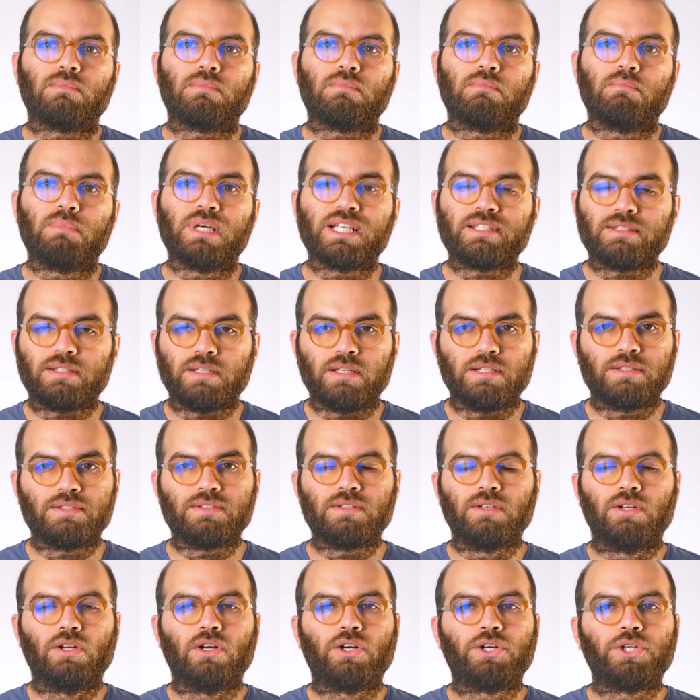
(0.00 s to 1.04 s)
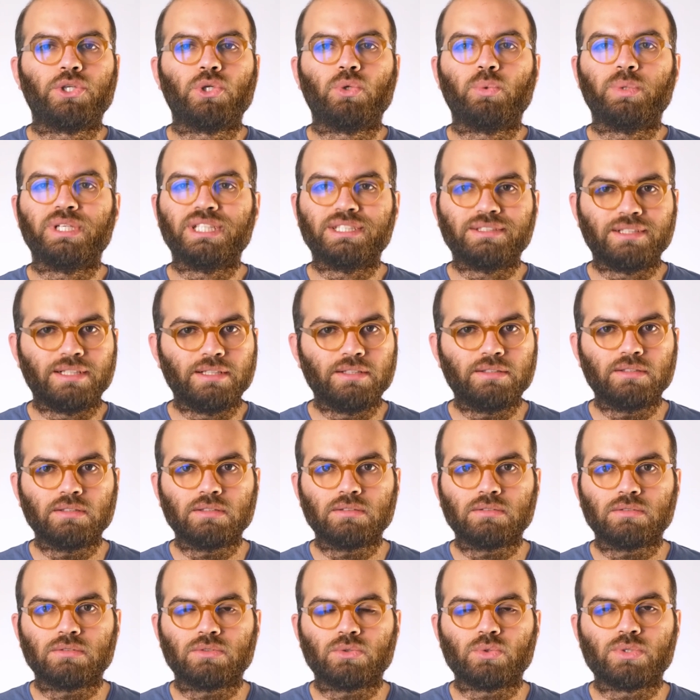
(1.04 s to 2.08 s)
best case scenario, we treat
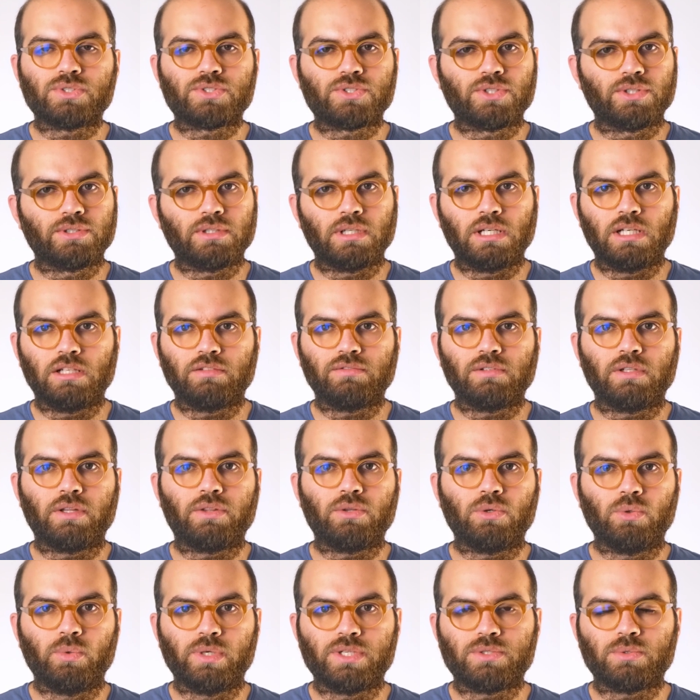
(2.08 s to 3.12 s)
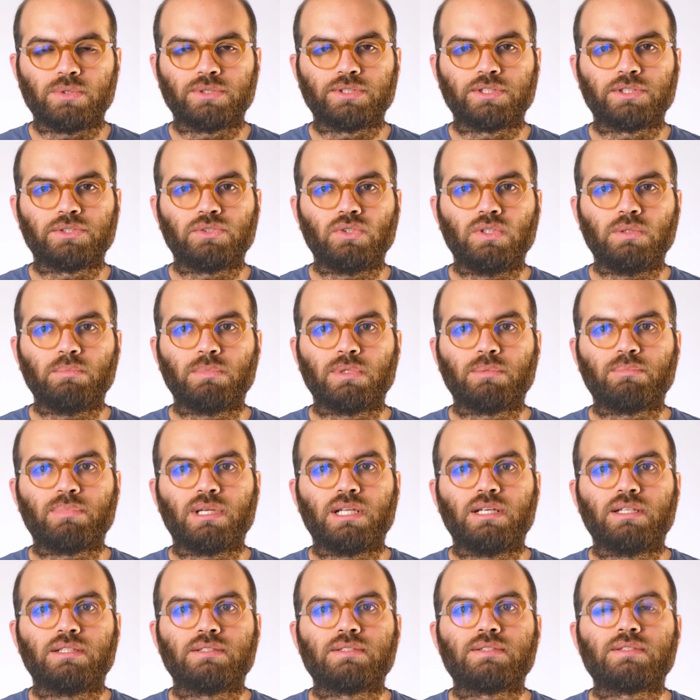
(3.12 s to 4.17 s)
it to a certain level through wastewater treatment
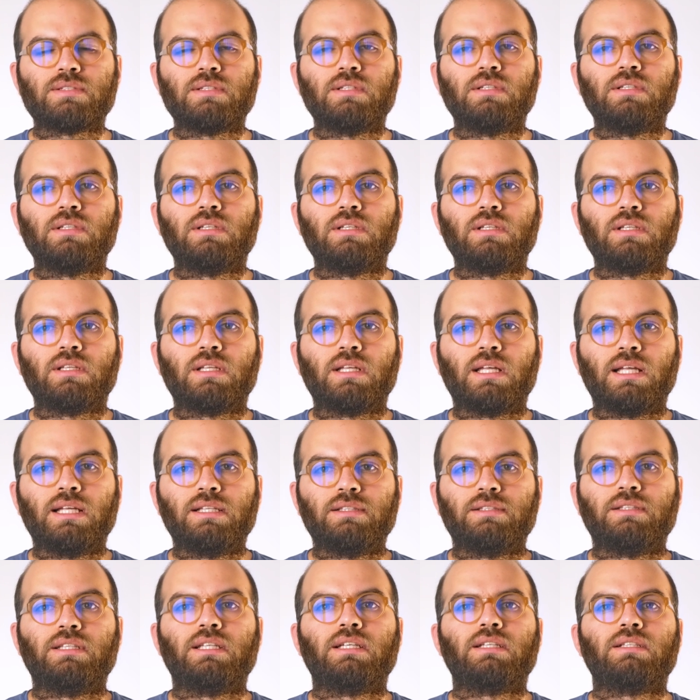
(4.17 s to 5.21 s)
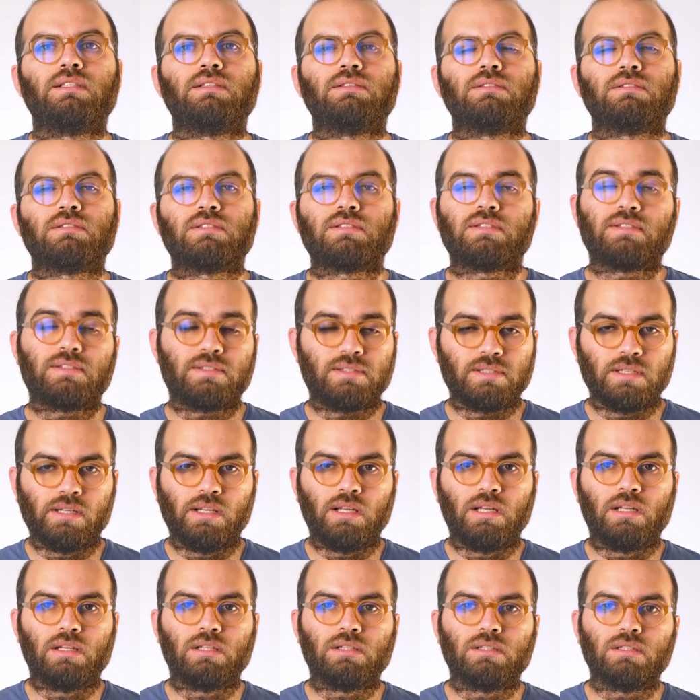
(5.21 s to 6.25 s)
plants and then
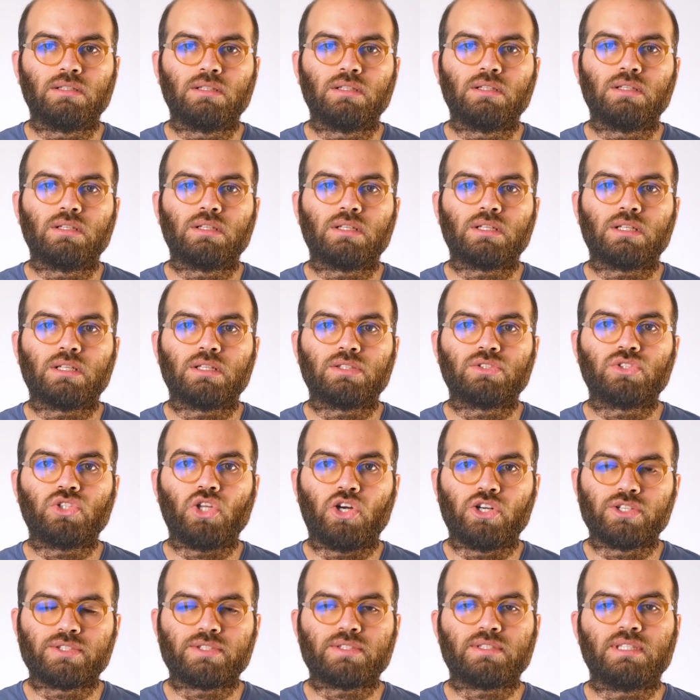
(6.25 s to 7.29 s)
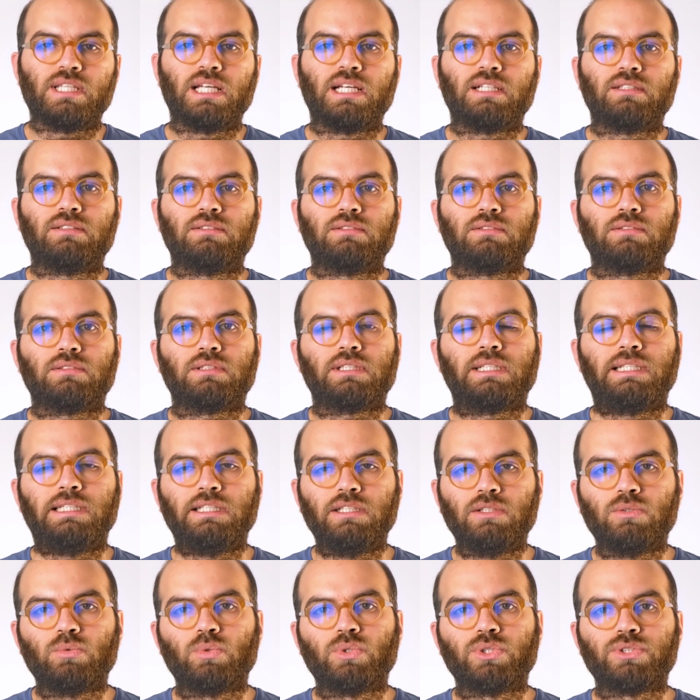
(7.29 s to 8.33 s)
still toss that
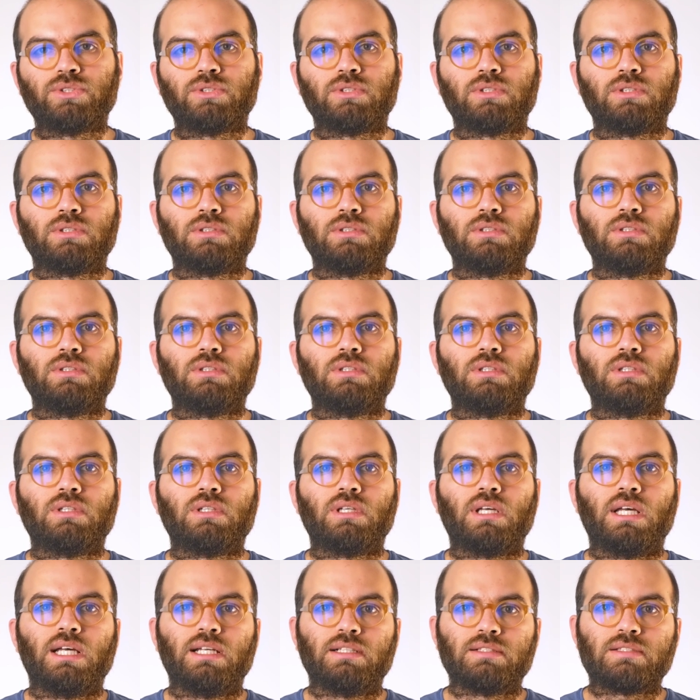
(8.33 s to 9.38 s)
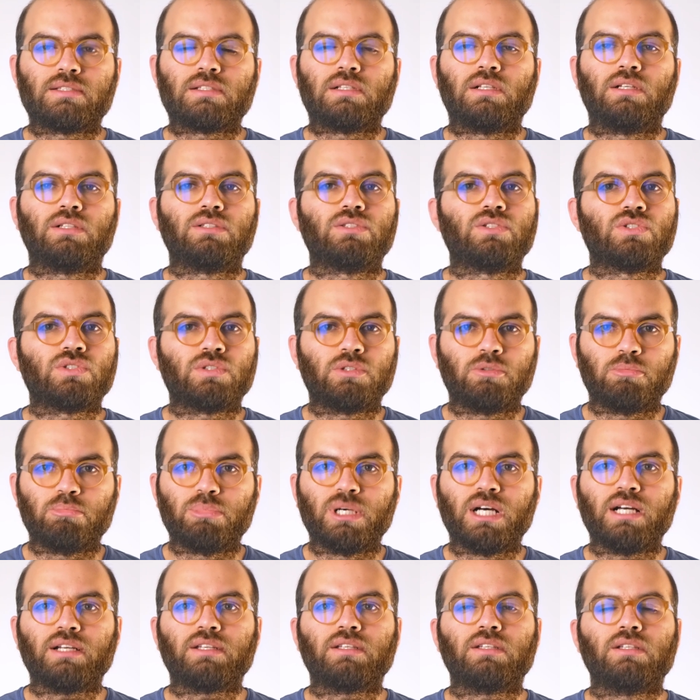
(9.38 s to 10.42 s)
clean water and sludge
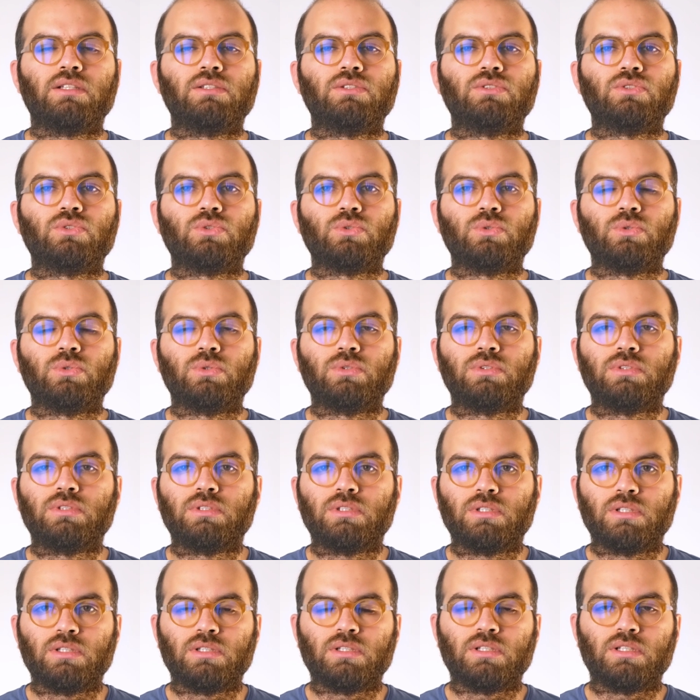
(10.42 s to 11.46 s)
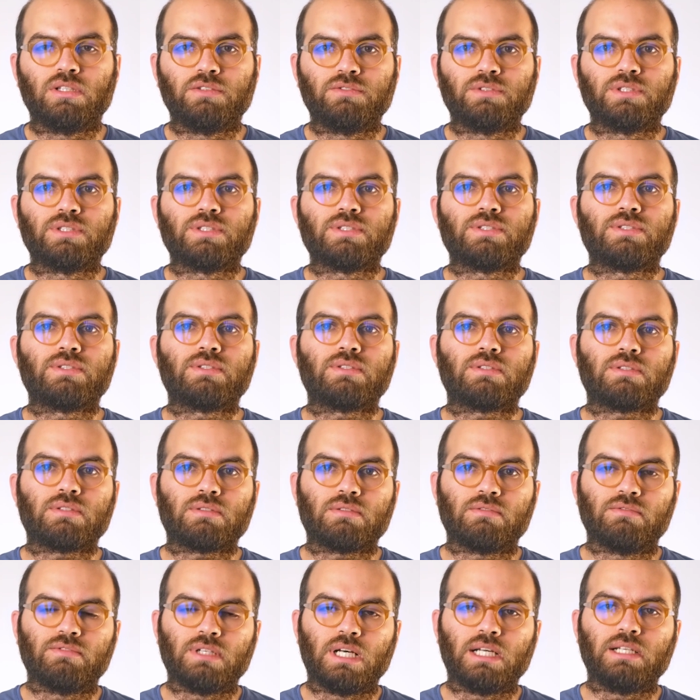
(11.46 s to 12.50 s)
back into rivers,
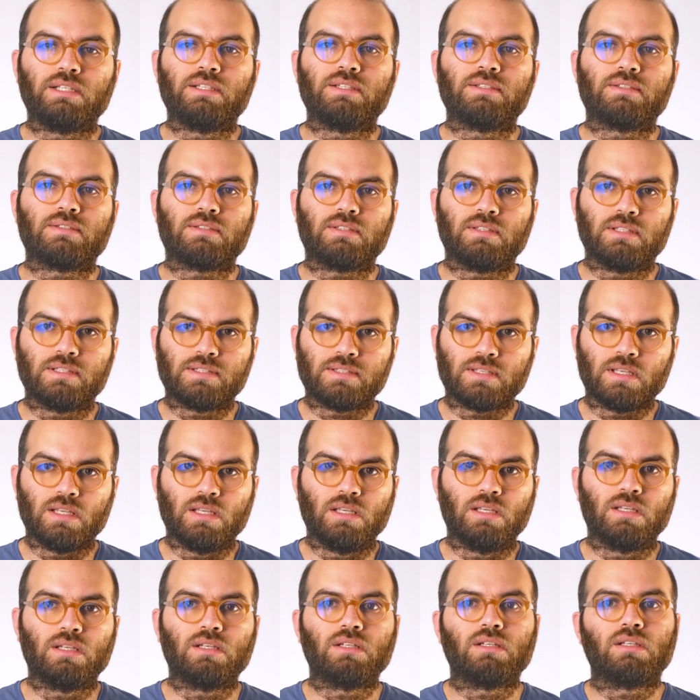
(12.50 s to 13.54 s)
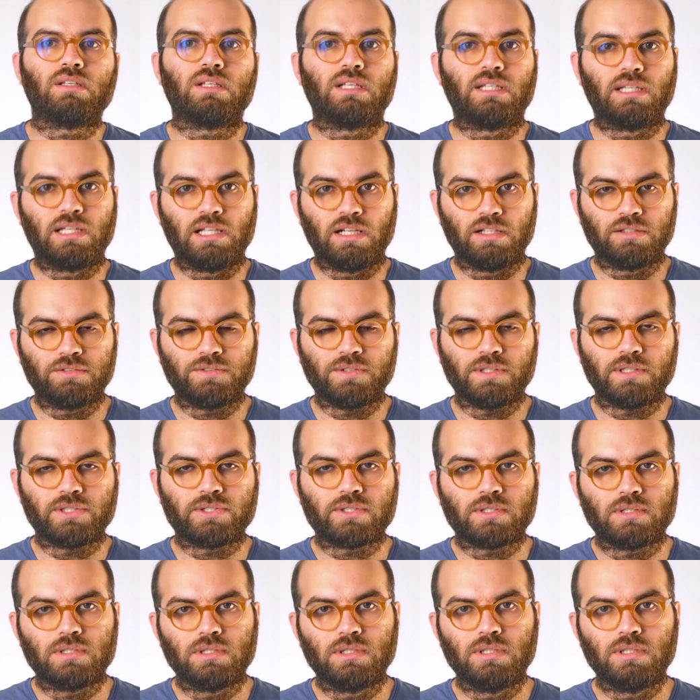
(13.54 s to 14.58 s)
valleys, the sea, and landfills.